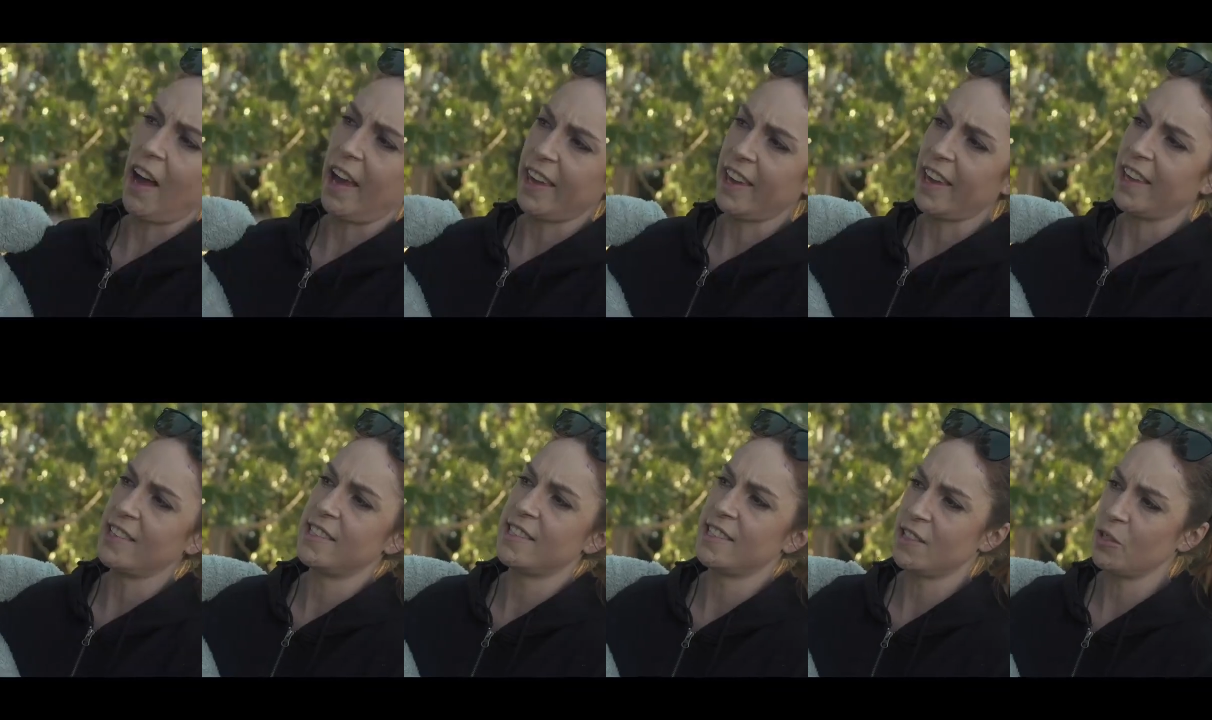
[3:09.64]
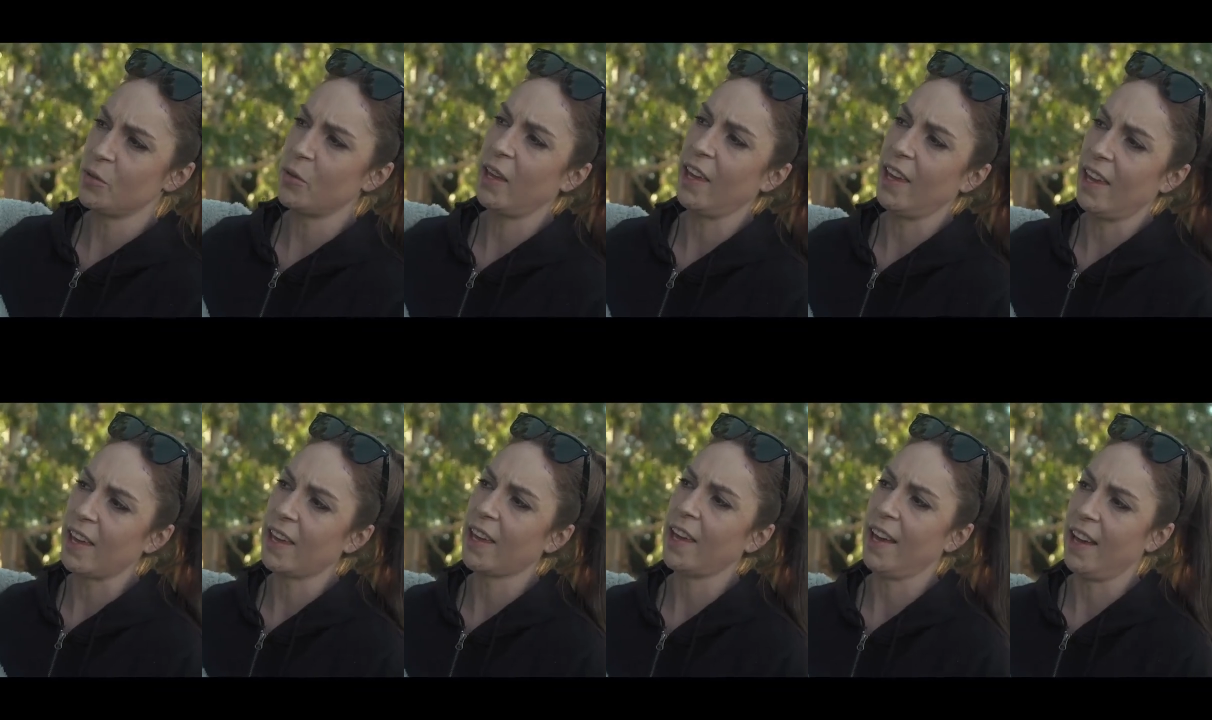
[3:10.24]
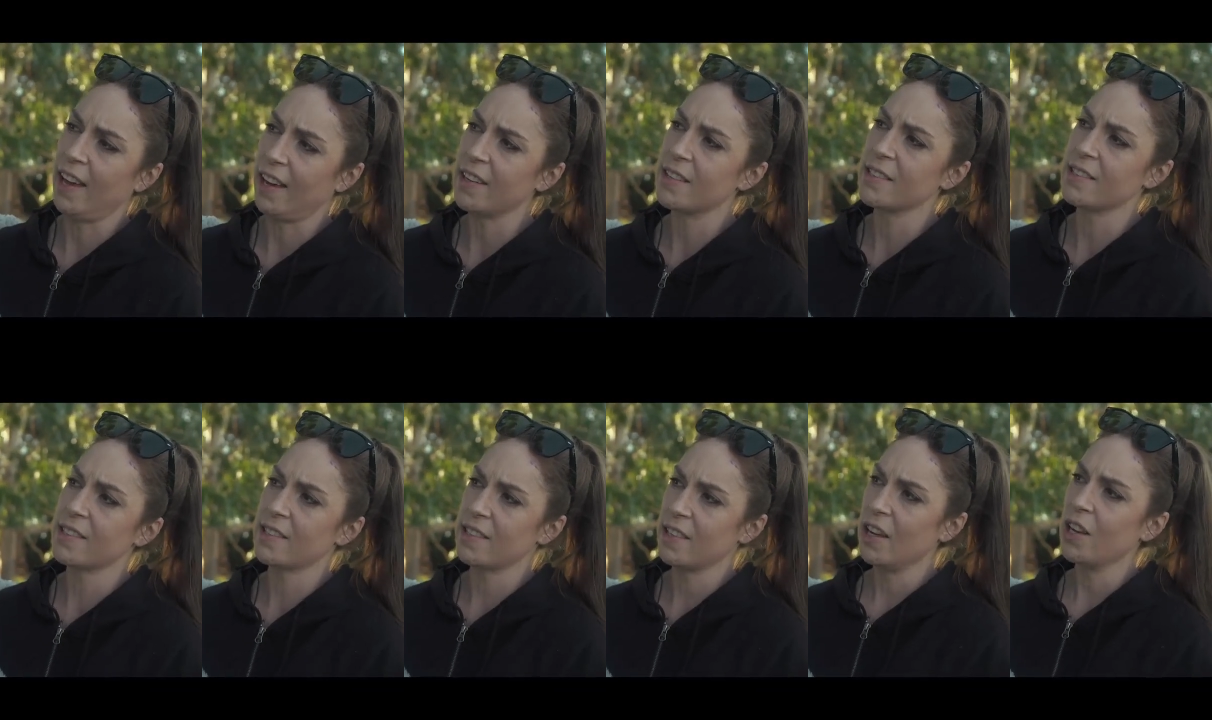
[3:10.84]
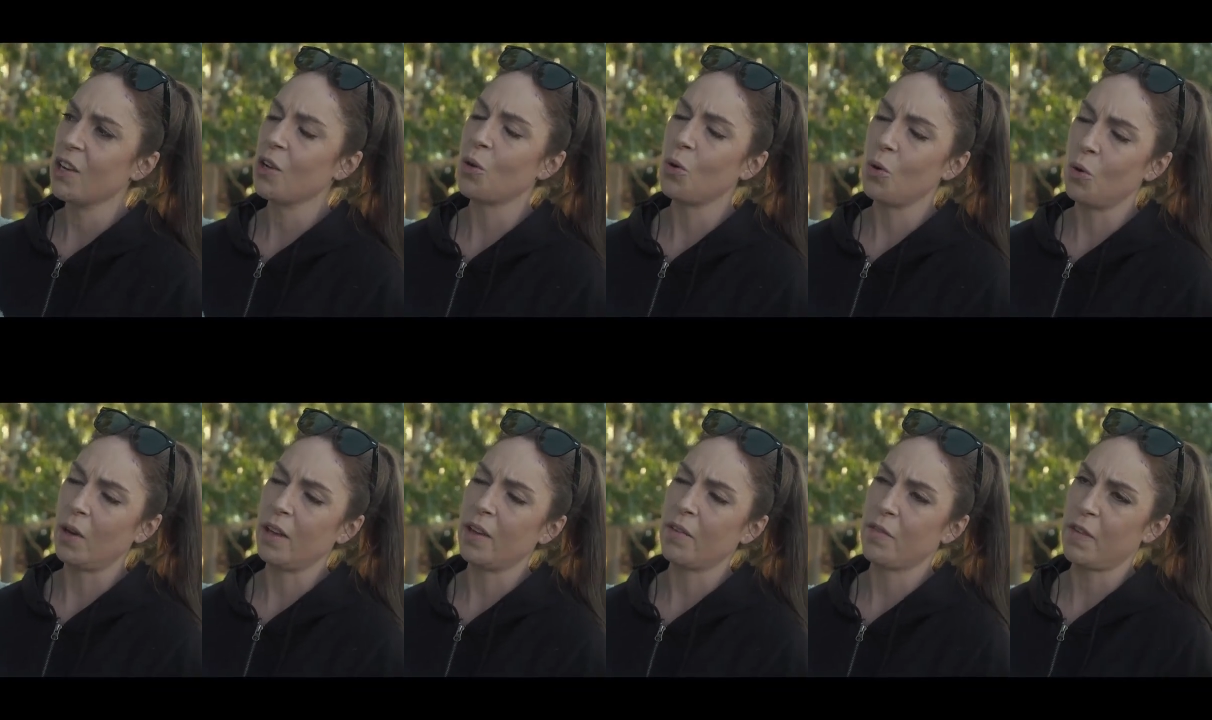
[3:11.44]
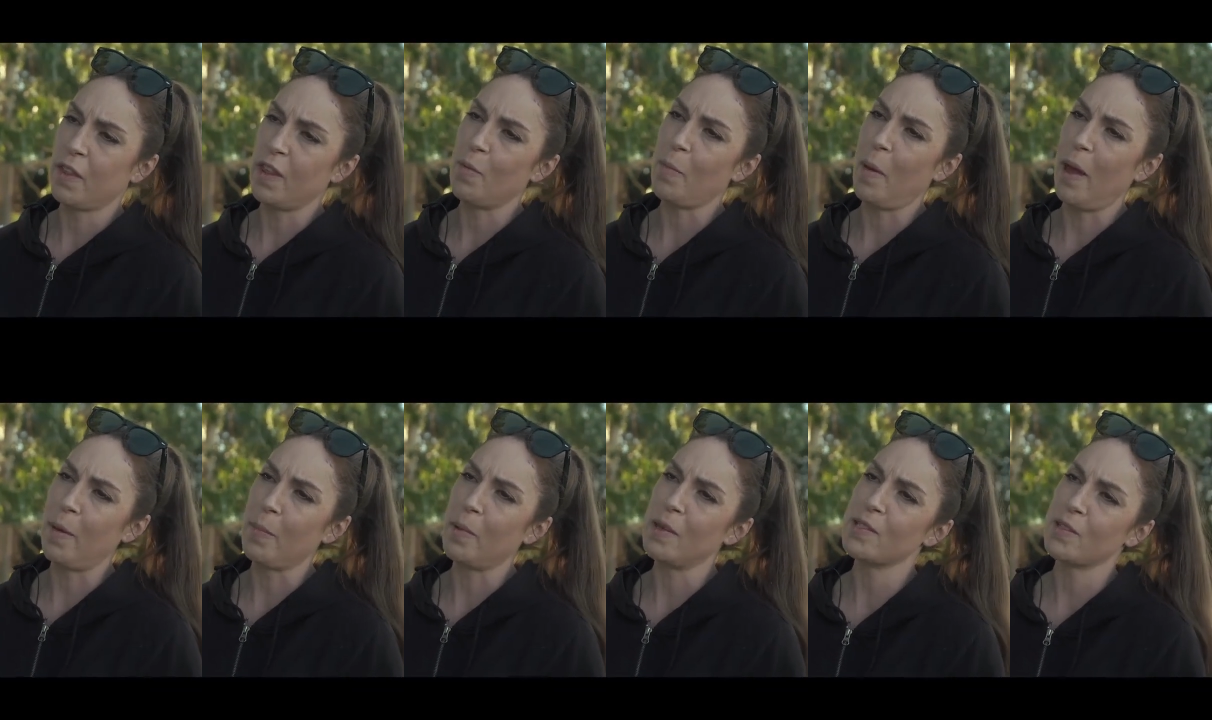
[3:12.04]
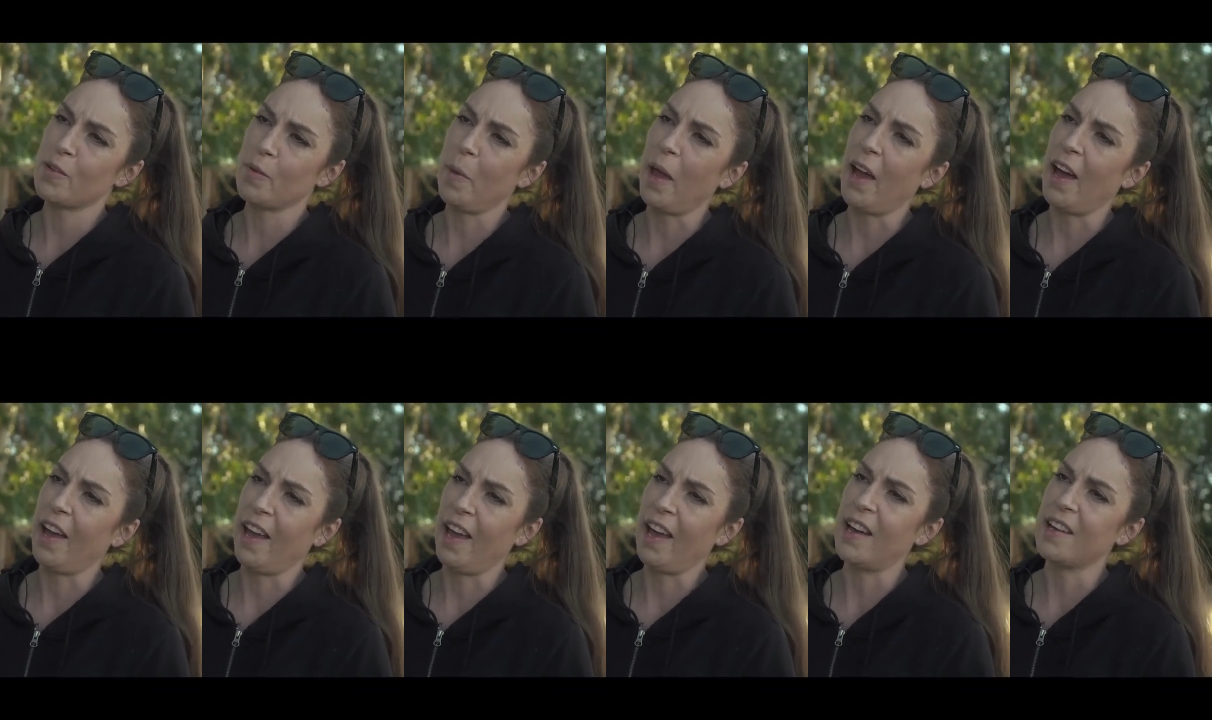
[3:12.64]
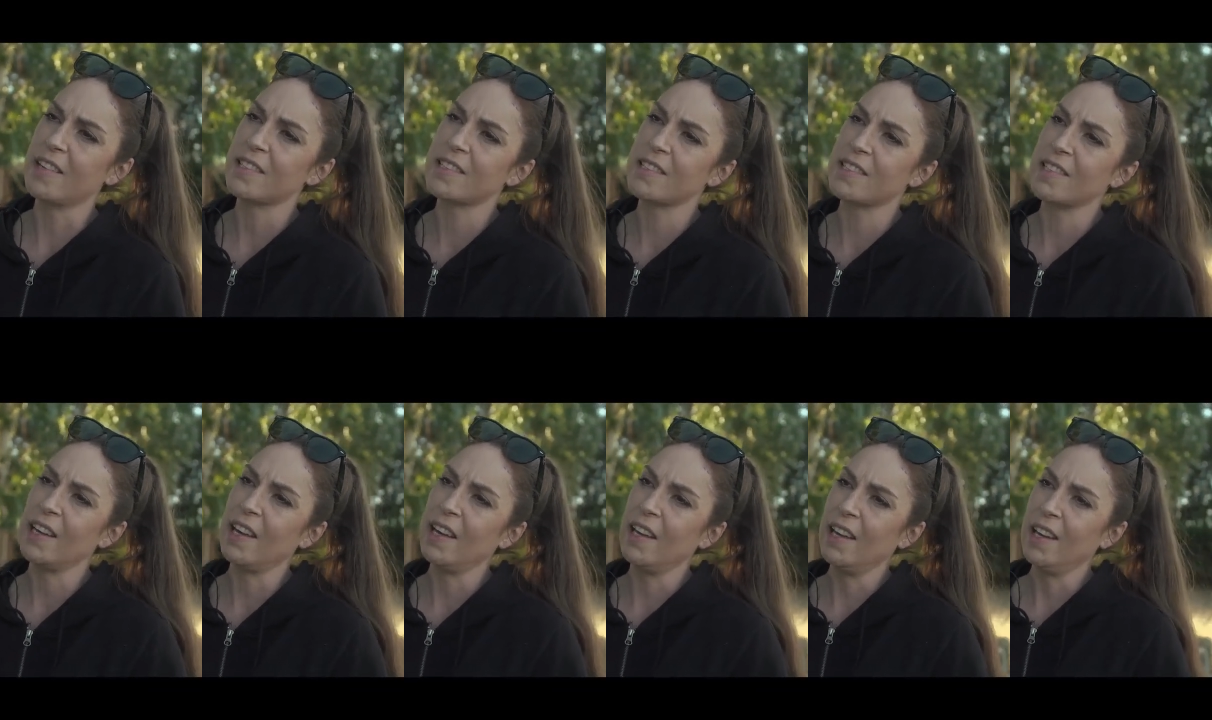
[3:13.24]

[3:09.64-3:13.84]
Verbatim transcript: I can still hear cows calling for their babies from our house.